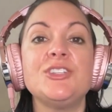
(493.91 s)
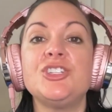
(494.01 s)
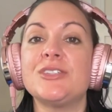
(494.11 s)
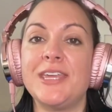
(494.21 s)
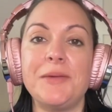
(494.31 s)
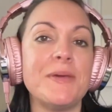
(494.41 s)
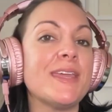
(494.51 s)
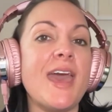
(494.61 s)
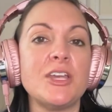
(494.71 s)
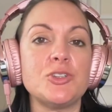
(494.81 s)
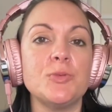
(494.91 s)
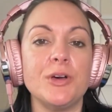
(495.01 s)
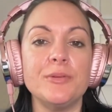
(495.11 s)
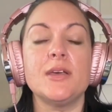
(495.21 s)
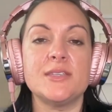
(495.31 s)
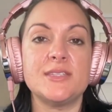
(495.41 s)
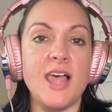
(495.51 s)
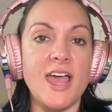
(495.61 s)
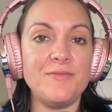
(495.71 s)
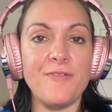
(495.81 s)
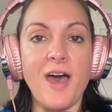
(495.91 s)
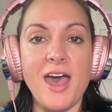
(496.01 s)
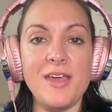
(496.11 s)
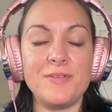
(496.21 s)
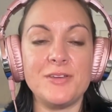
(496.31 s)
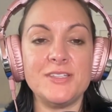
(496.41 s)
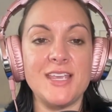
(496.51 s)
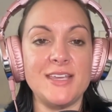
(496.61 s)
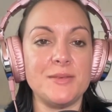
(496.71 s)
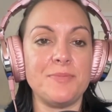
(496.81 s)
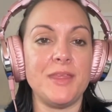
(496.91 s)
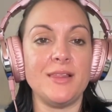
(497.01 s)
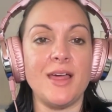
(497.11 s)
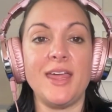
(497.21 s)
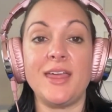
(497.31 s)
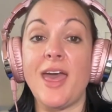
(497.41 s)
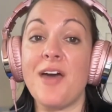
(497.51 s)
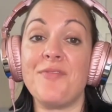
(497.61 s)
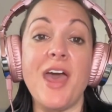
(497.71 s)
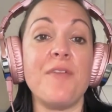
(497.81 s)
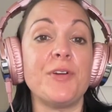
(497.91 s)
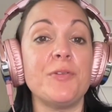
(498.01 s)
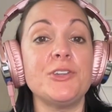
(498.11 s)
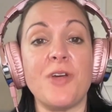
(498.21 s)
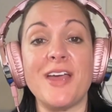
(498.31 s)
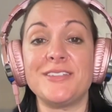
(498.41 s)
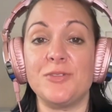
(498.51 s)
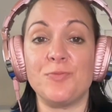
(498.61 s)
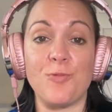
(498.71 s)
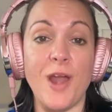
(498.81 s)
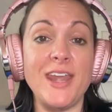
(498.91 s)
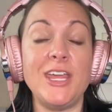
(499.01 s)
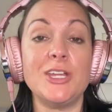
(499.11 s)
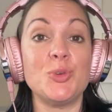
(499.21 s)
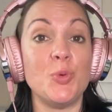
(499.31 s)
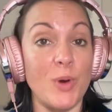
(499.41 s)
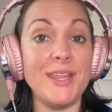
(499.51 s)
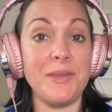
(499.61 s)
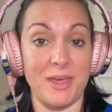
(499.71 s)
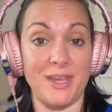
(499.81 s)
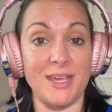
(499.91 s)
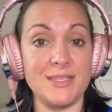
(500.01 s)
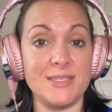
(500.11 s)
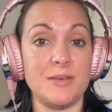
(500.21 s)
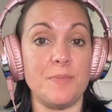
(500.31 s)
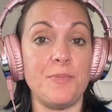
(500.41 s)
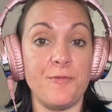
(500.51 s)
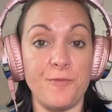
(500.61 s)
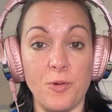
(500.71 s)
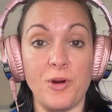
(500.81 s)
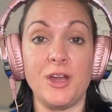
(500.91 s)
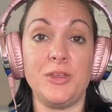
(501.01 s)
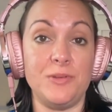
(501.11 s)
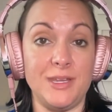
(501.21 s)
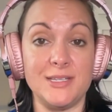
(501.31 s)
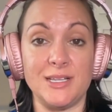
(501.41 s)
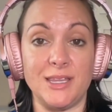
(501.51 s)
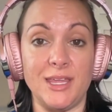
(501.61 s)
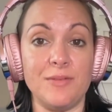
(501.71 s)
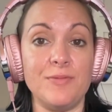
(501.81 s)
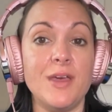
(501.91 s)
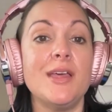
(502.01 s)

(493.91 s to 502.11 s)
Just keep it casual. Slide 5 could say something like, have everyone dressed and ready 20 minutes before you need to leave.